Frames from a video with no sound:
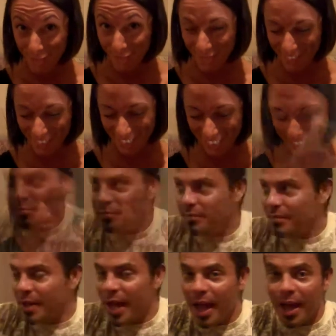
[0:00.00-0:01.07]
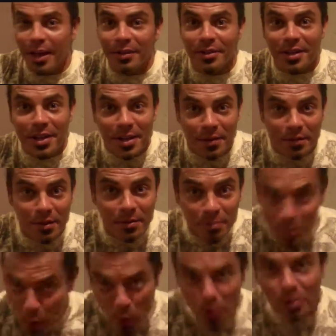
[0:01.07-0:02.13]
Some more buck. And even
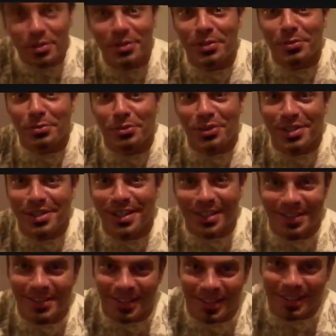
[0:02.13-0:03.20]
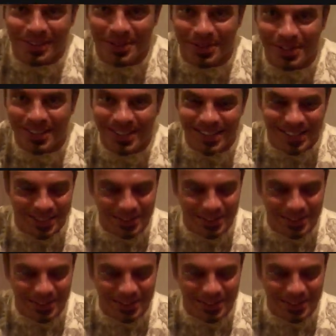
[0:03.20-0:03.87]
more sushi at the you can eat